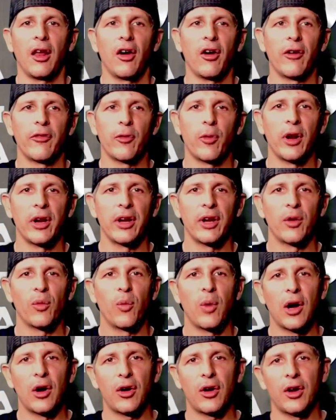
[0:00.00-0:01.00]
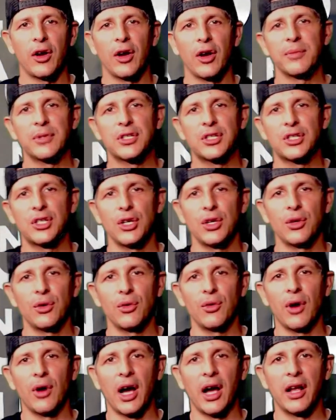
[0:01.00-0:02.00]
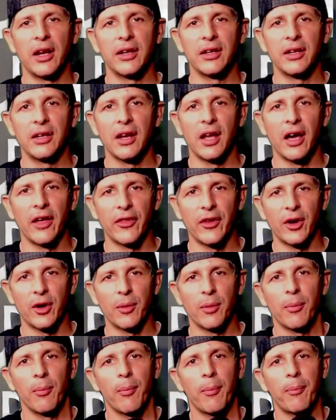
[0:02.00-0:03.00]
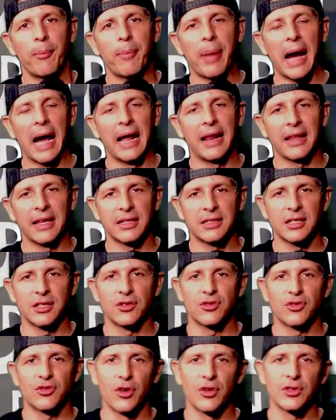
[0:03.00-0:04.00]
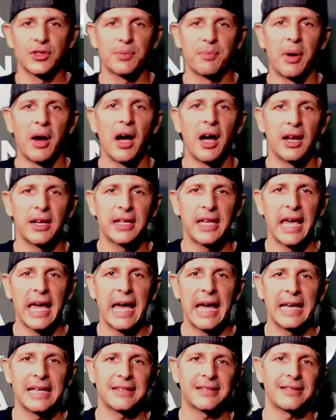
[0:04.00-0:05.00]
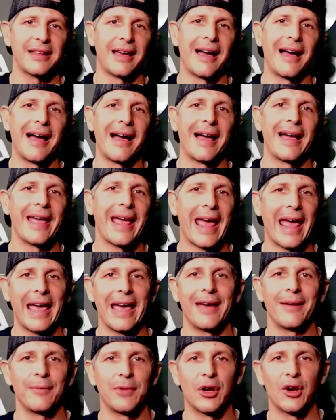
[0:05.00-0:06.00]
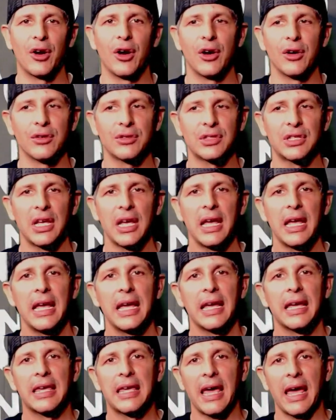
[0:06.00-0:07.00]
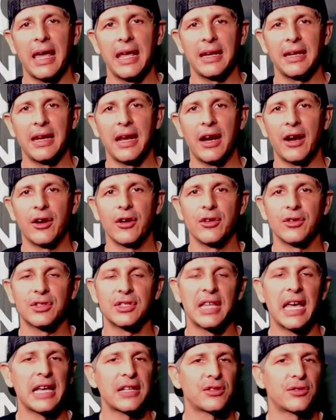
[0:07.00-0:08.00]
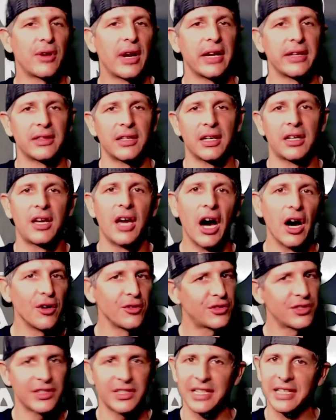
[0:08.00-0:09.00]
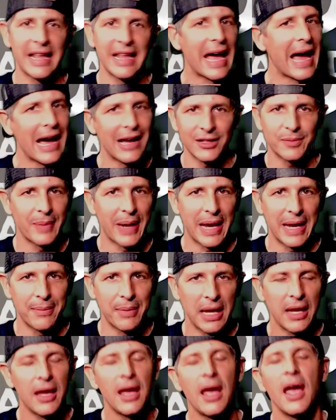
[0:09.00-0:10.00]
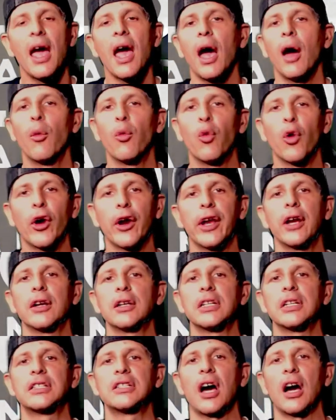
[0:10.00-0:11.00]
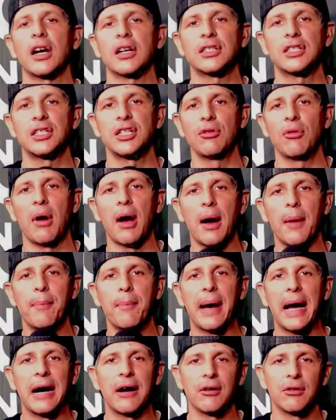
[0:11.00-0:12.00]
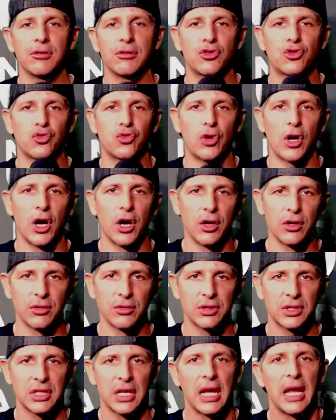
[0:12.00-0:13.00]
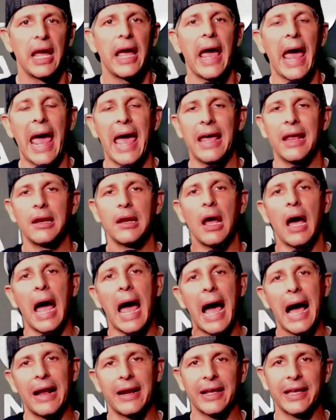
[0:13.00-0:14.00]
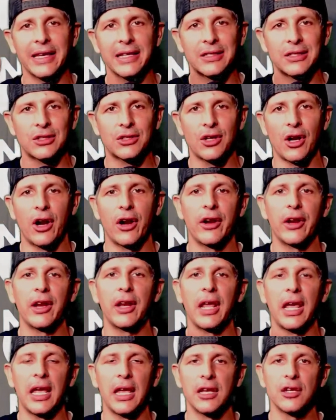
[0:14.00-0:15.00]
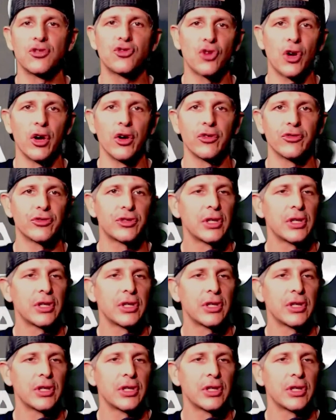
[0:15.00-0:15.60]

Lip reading: And welcome to another Pilots and Drones podcast. I am your host, Kent Nairhoos. That's right, the coach is in the house, baby, and we're here to talk to you about drones and how to get started in drones.